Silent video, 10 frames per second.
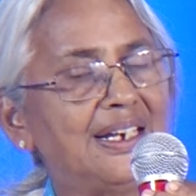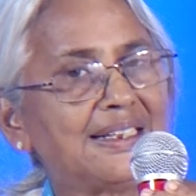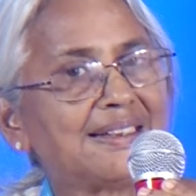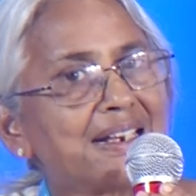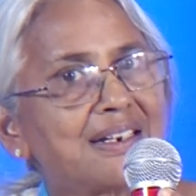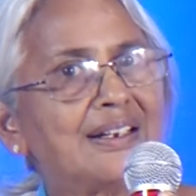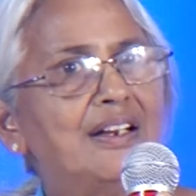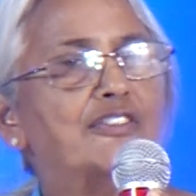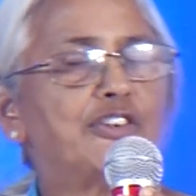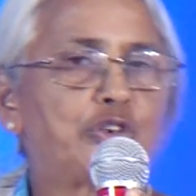that
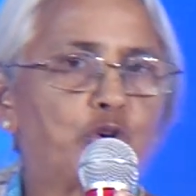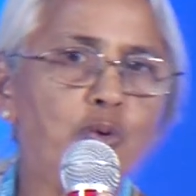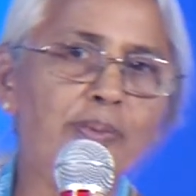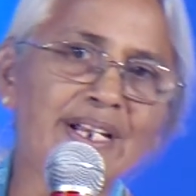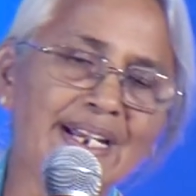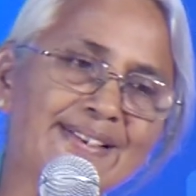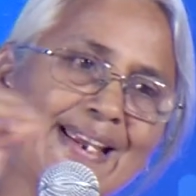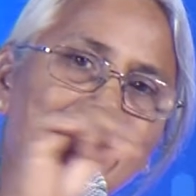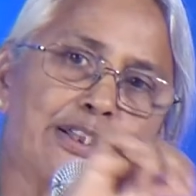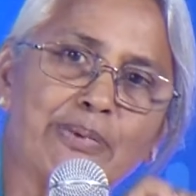2 minutes
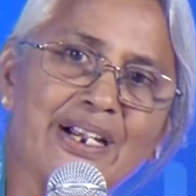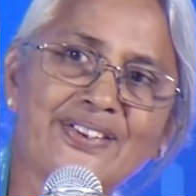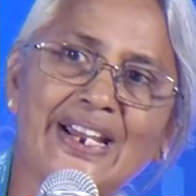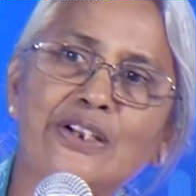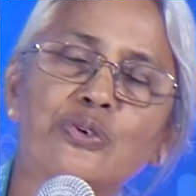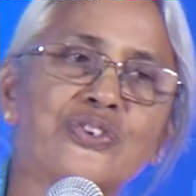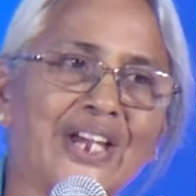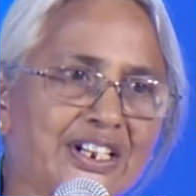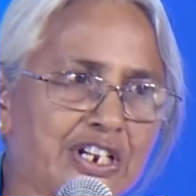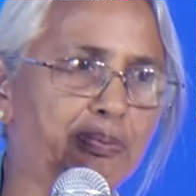at the bedside to check
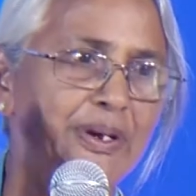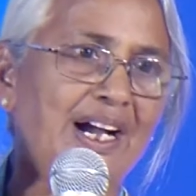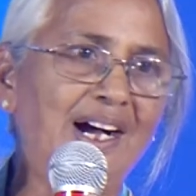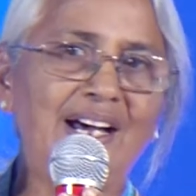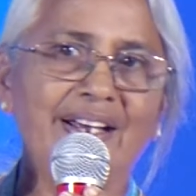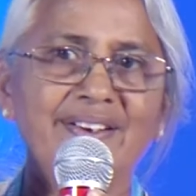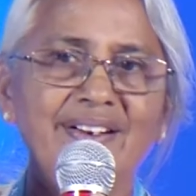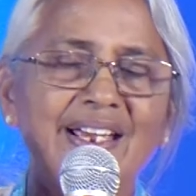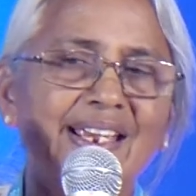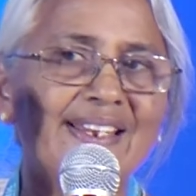TPR
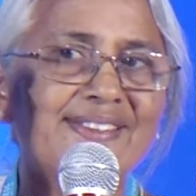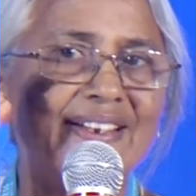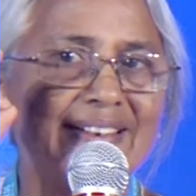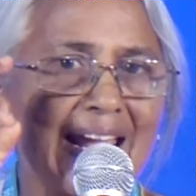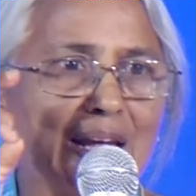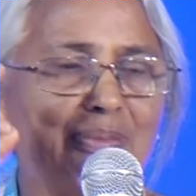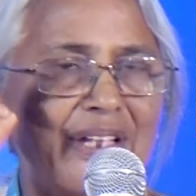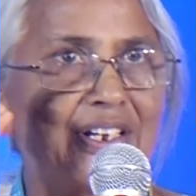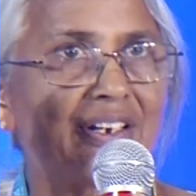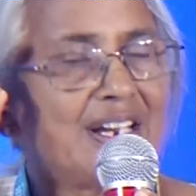is the time
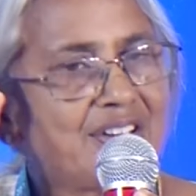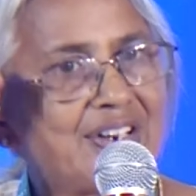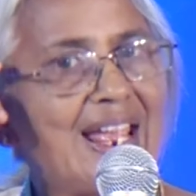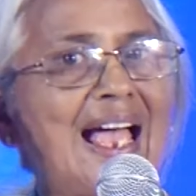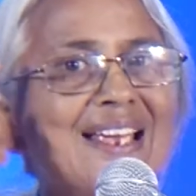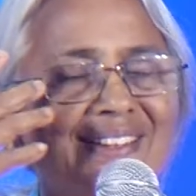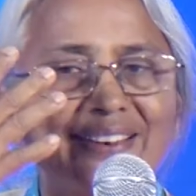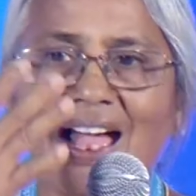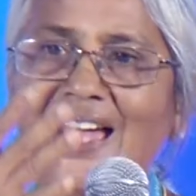that she has that eye